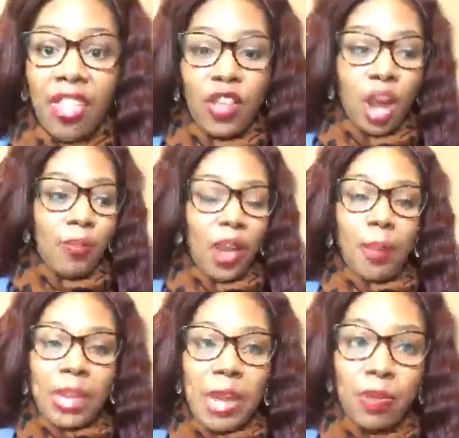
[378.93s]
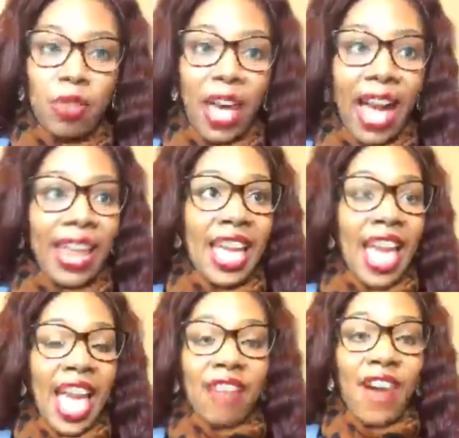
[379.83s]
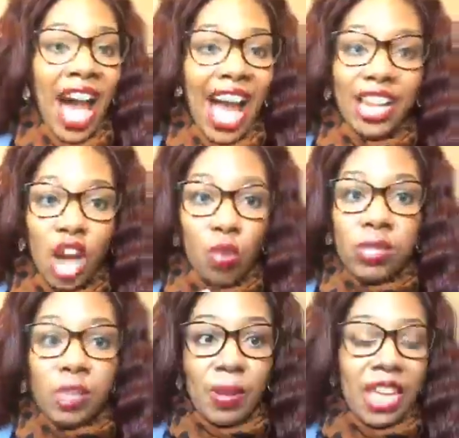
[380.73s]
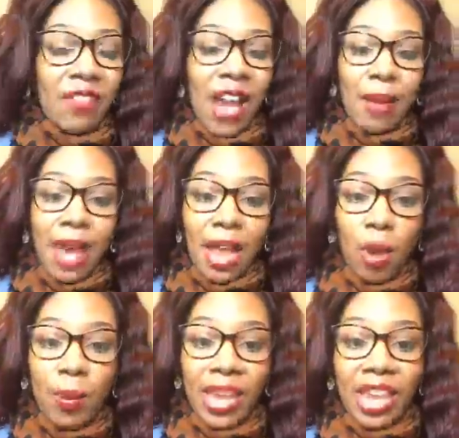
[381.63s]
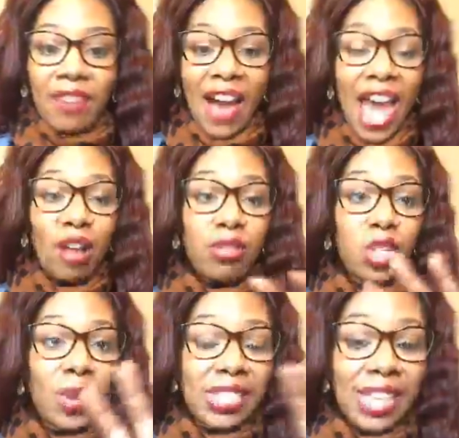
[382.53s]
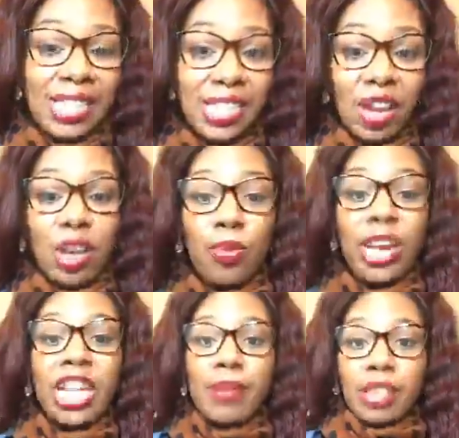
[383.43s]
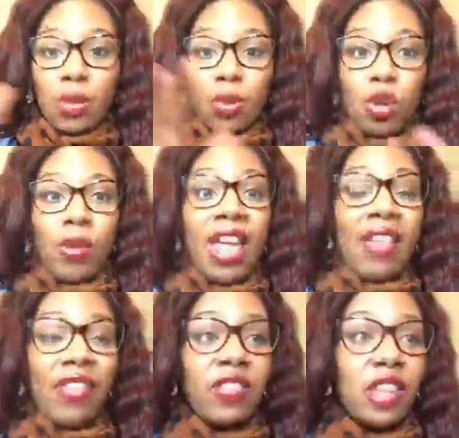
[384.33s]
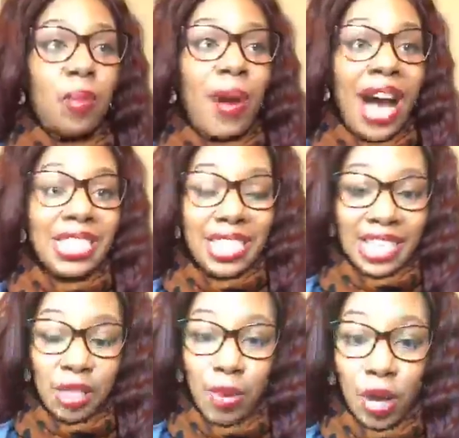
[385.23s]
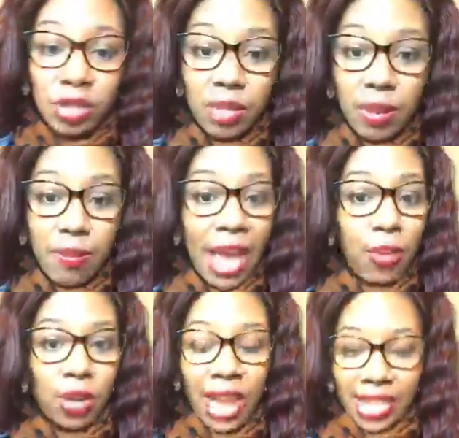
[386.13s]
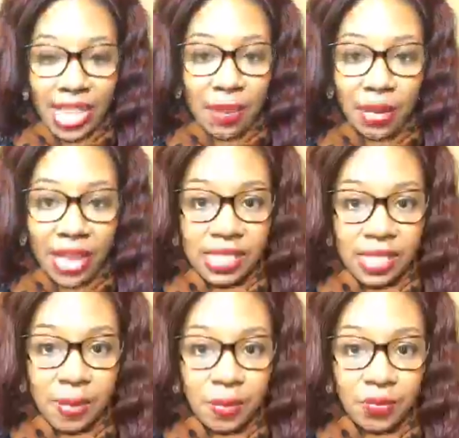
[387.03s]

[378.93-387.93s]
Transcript: There are people that if I don't speak, if I'm not obedient, if I don't do what's necessary to bring them in the room, then the deposit that's supposed to be made will not take place.